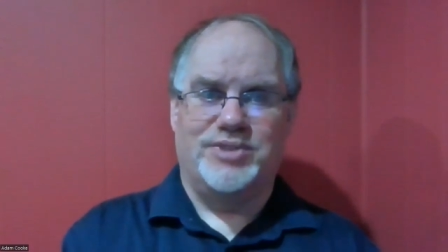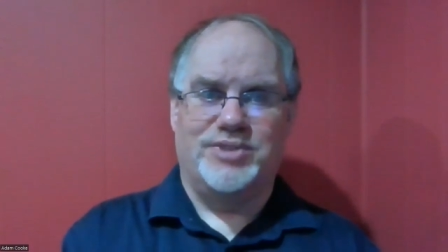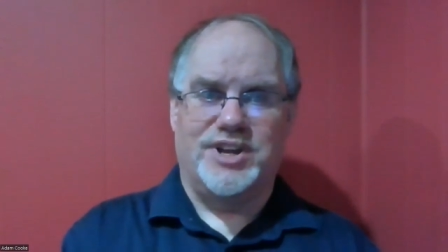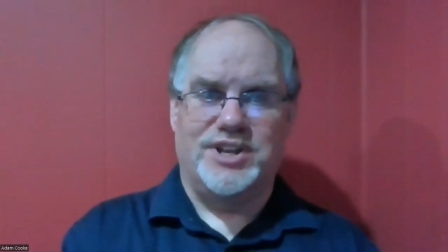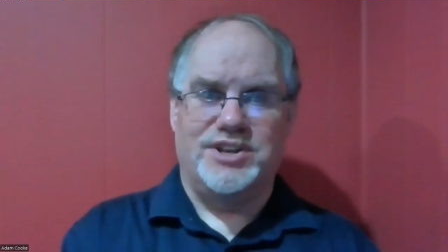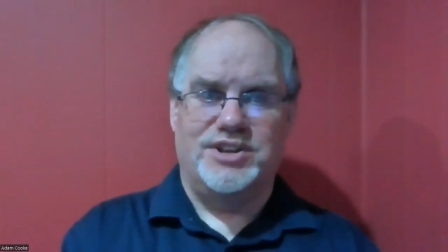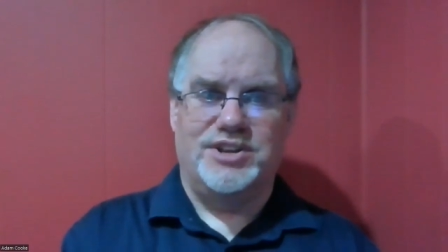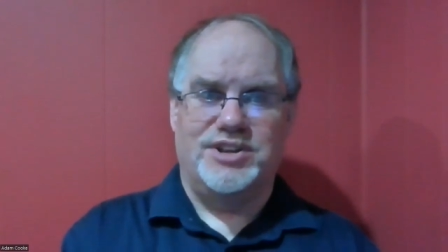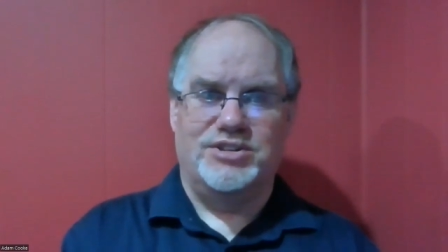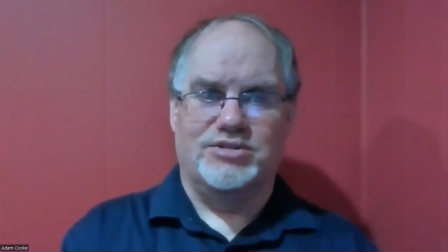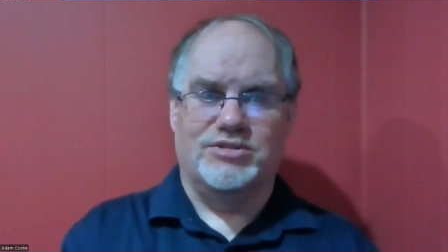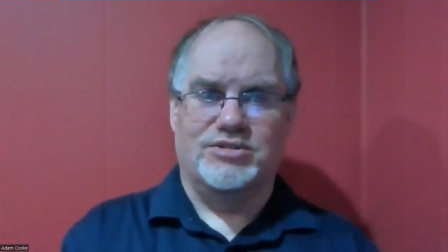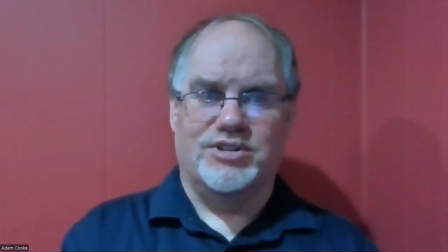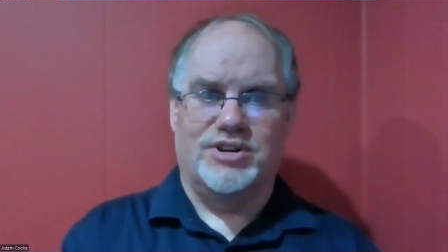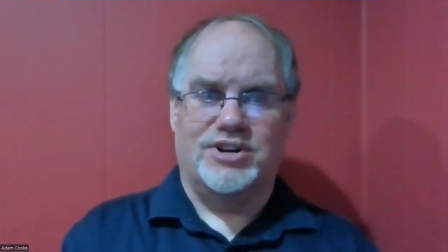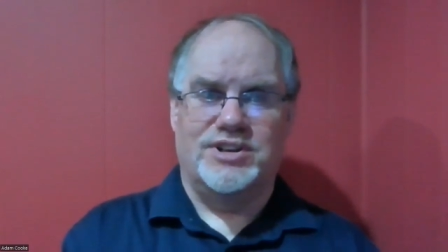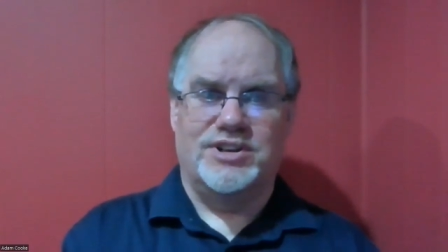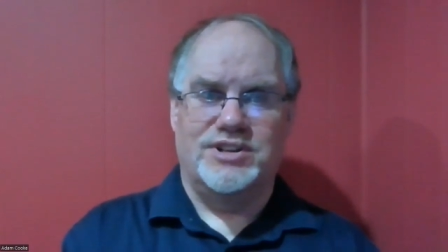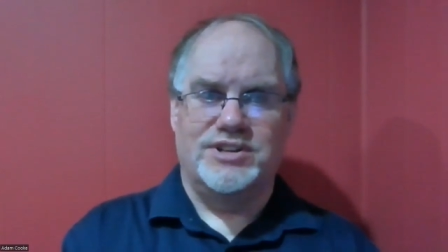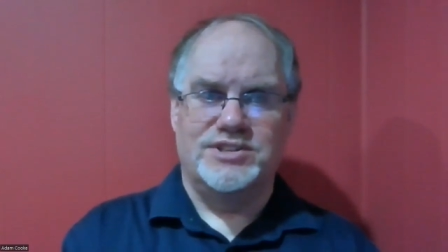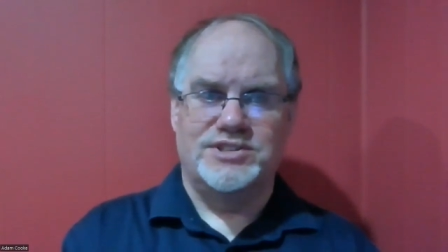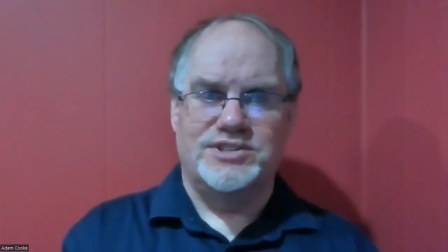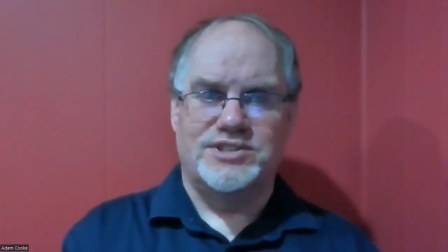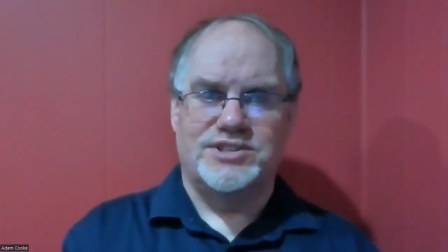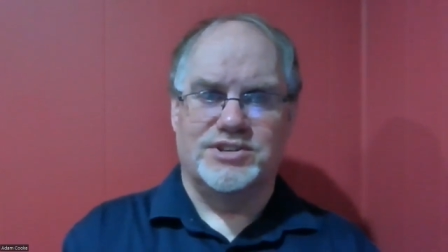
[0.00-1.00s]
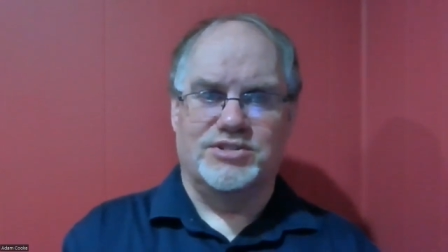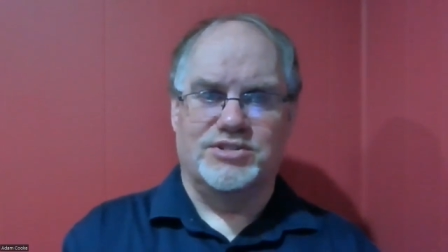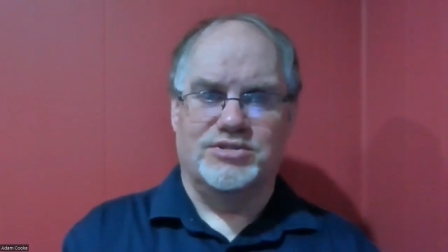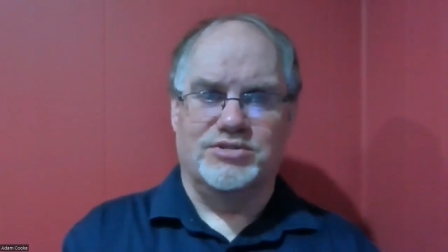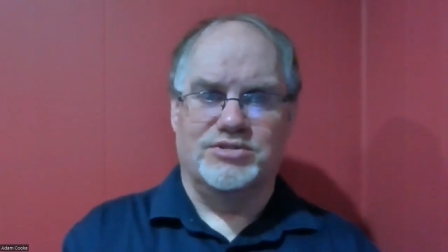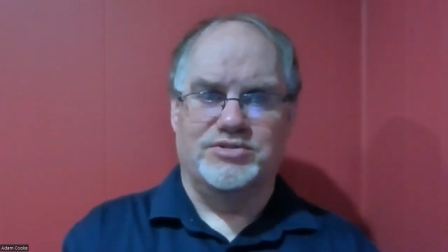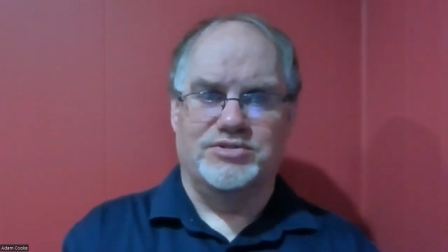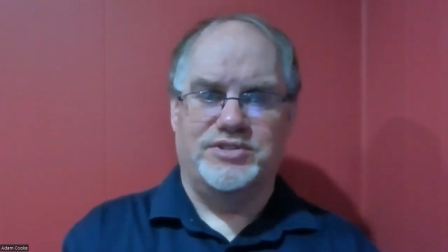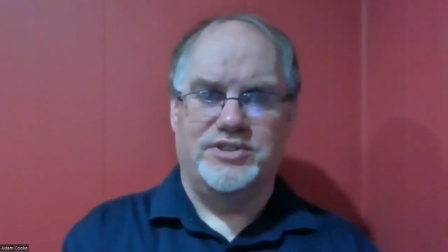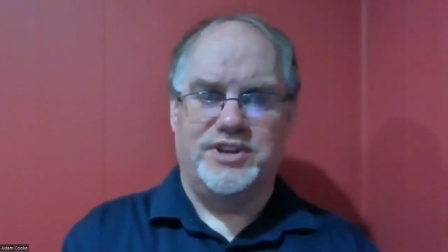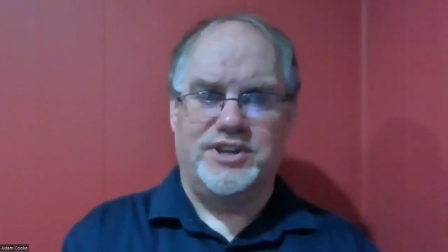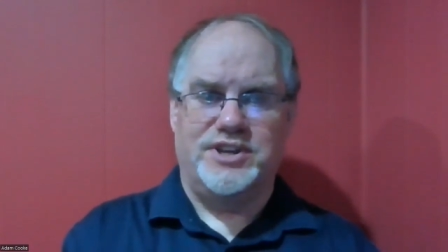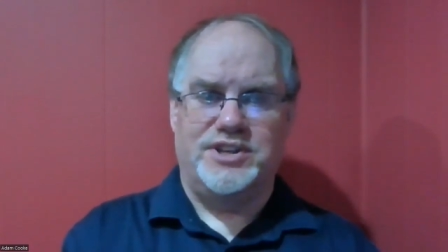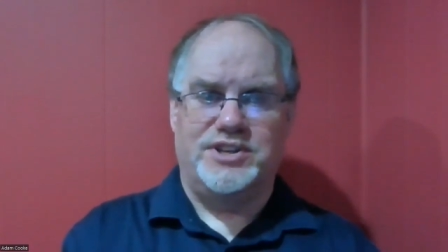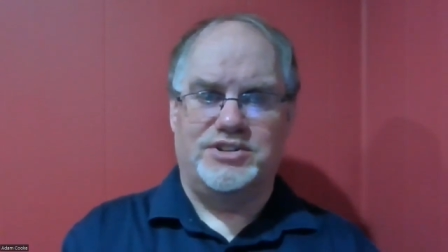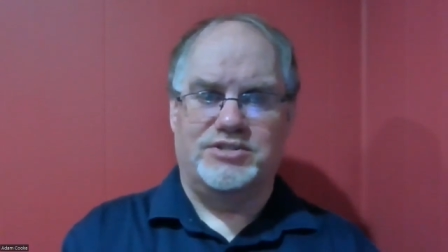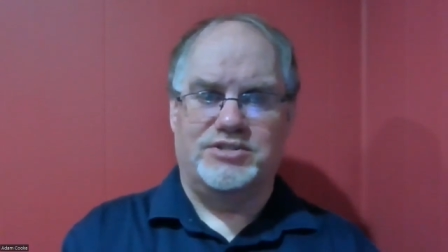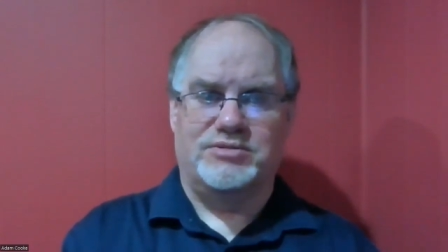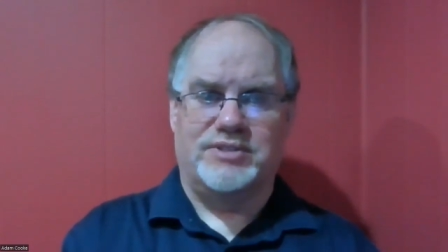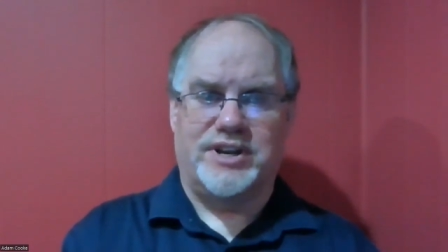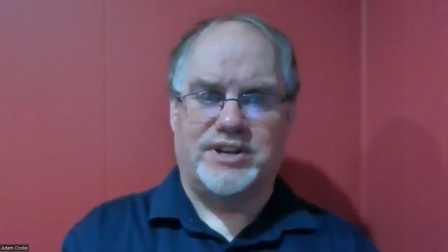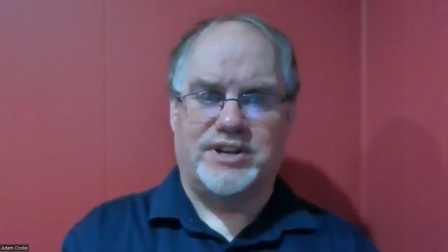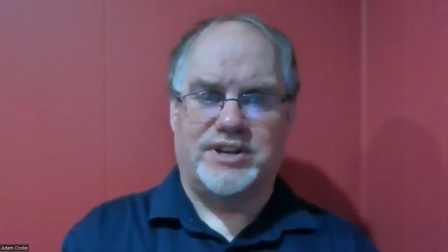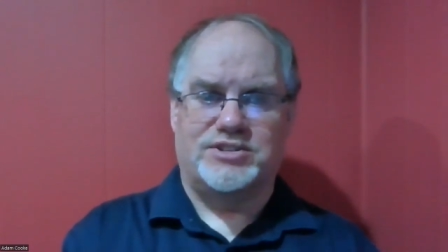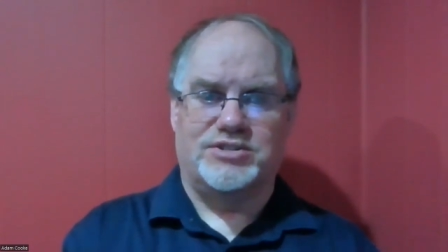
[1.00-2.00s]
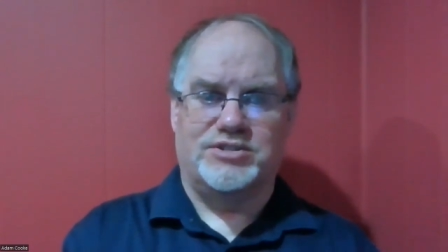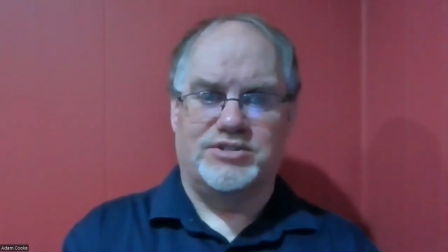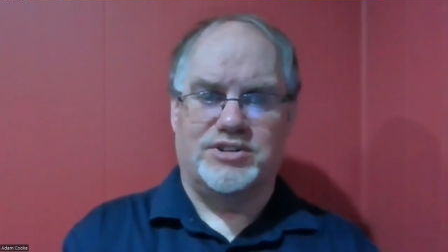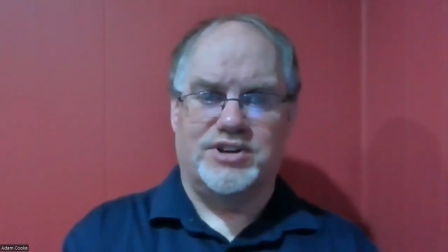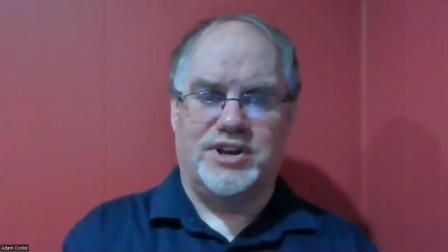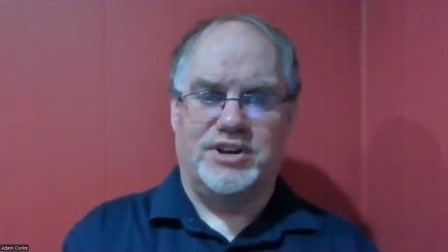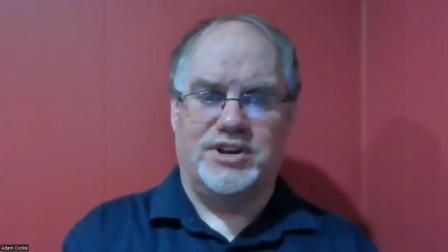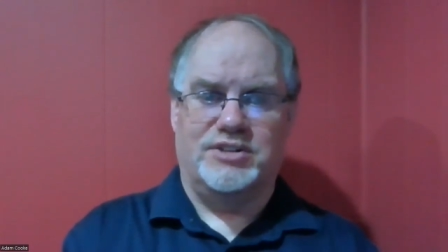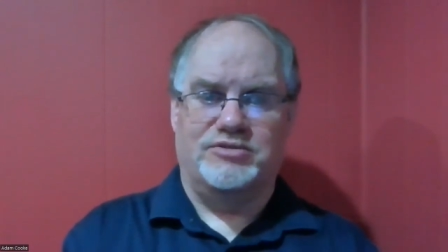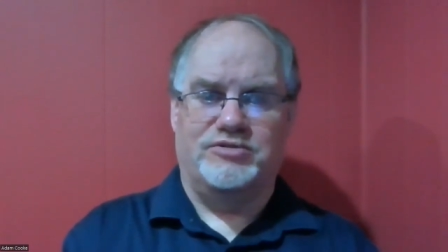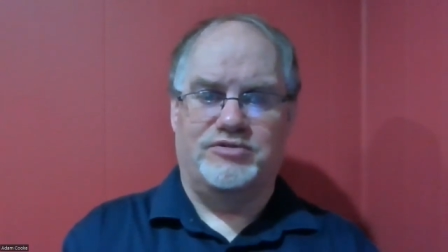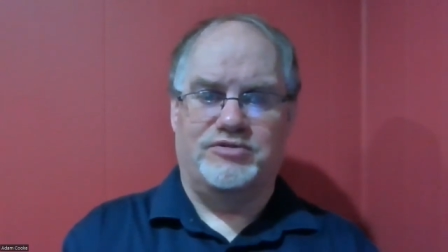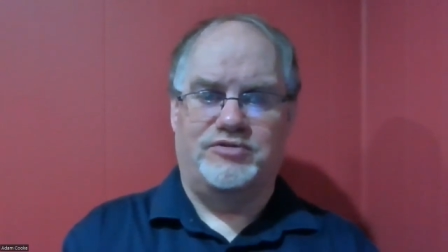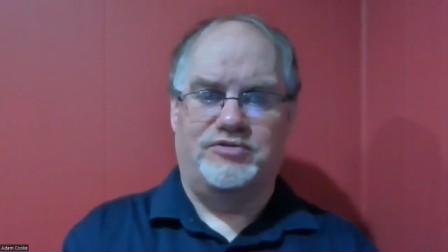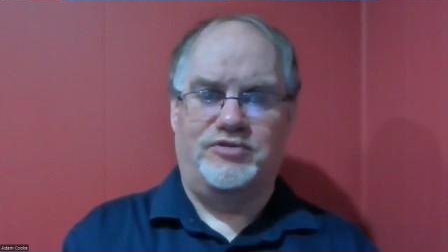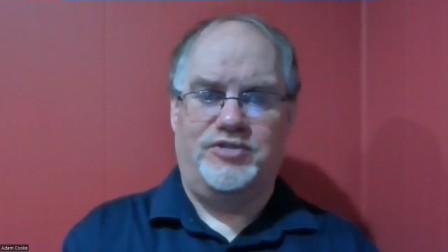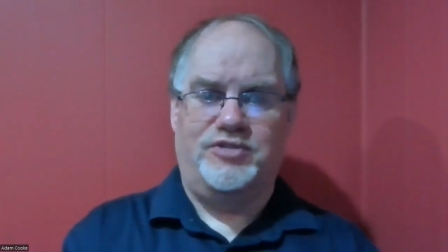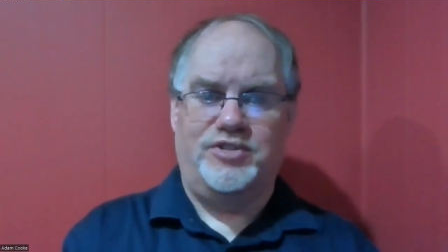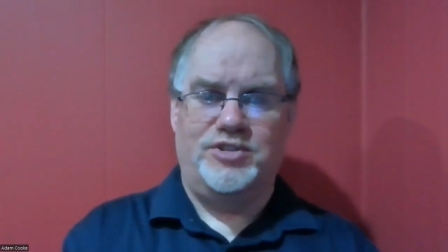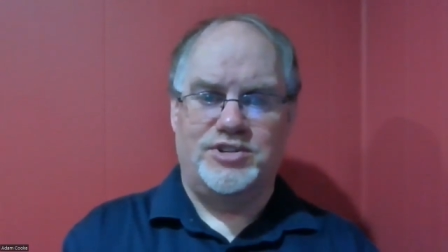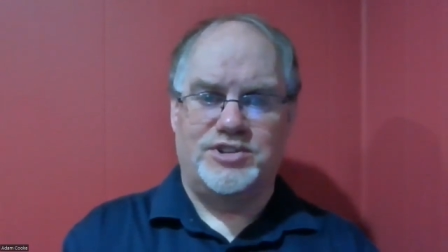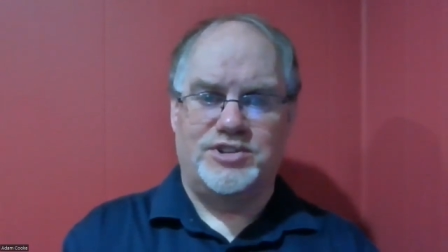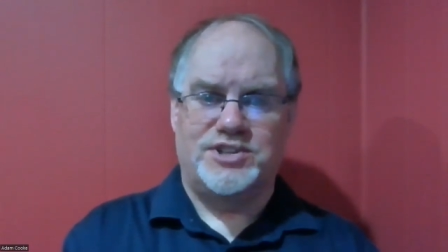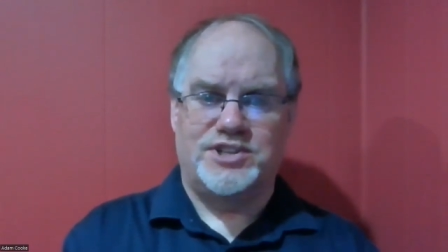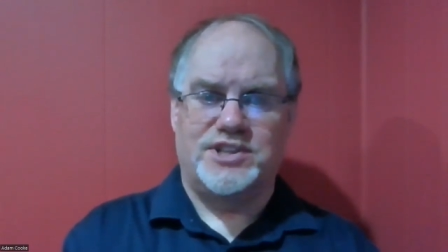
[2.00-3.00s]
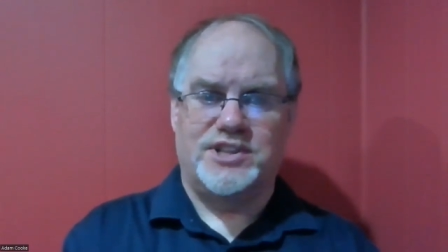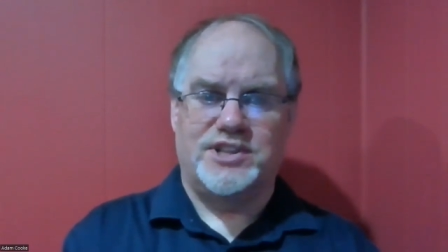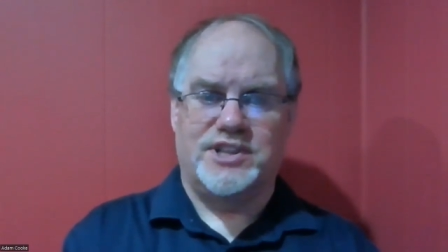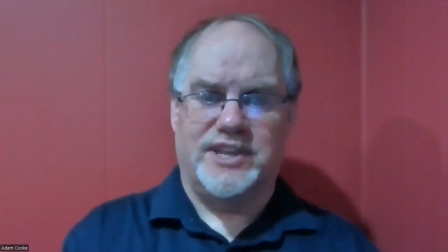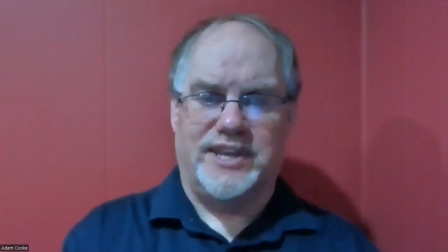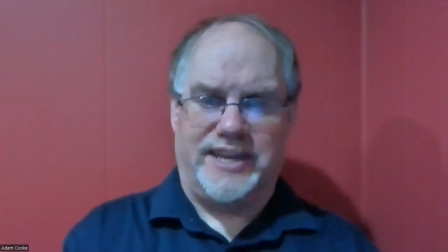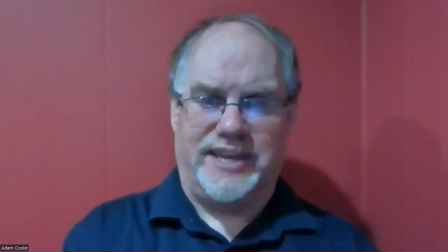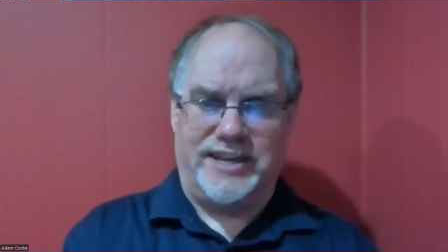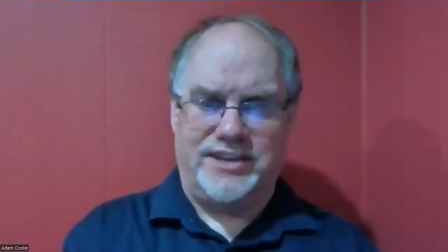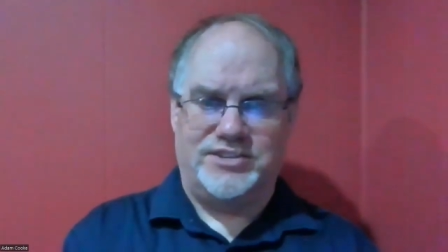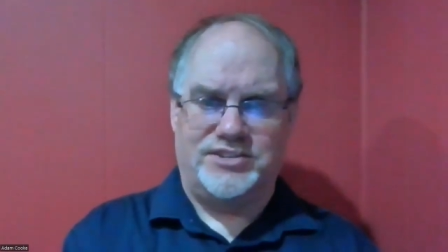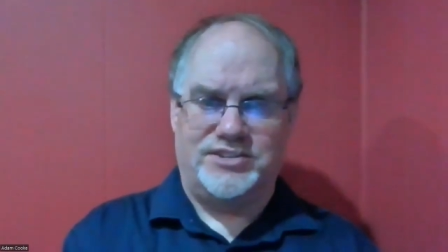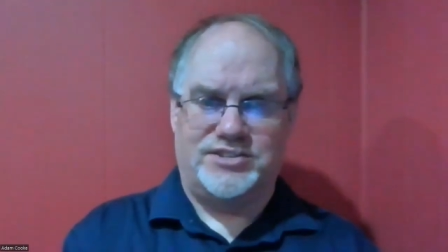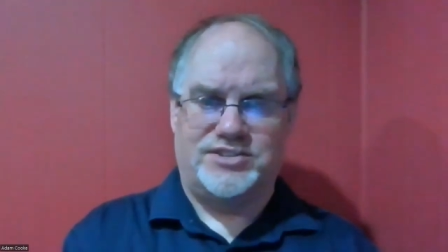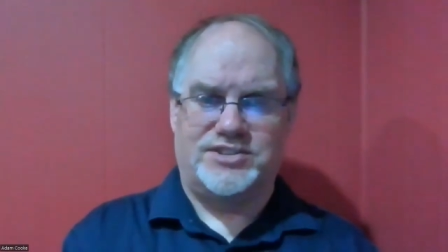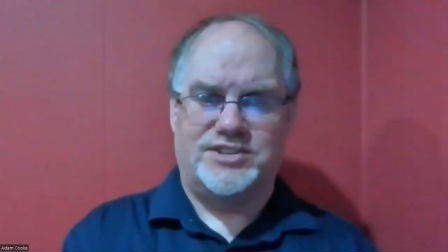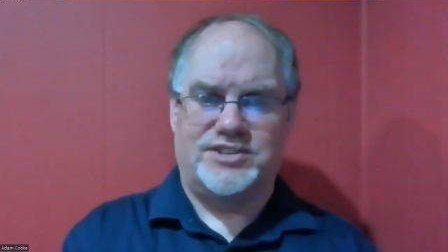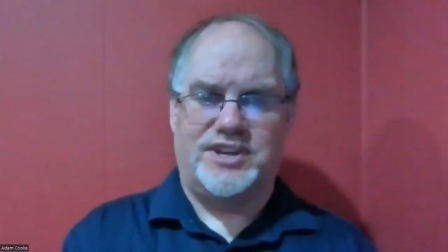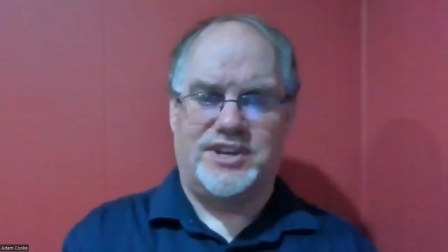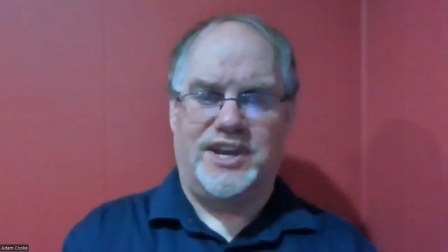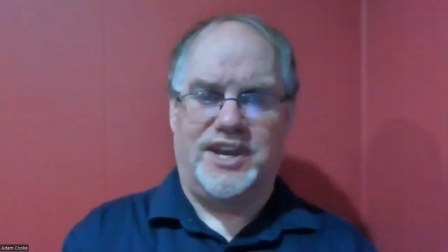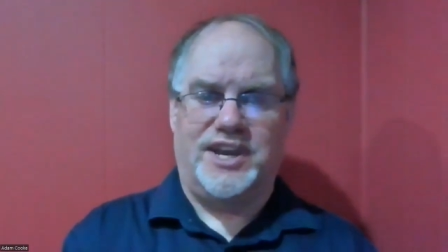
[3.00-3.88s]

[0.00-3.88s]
but you're also the director of First Links.